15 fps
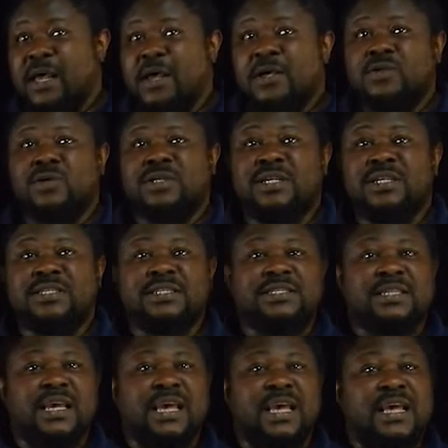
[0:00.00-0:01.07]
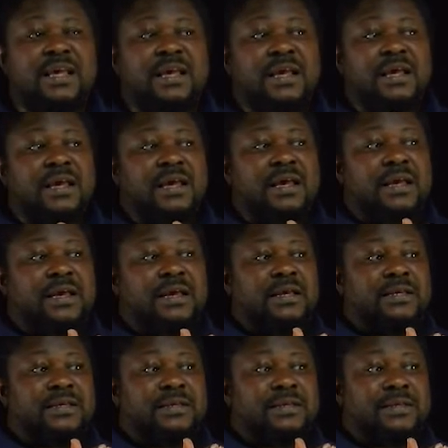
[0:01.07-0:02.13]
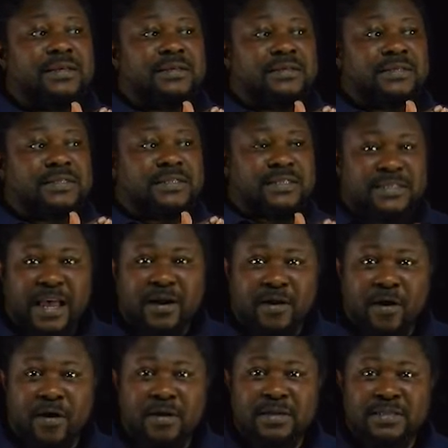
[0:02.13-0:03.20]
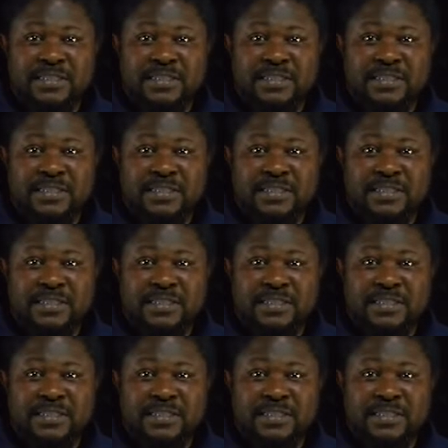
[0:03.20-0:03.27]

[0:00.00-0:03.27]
So this is a second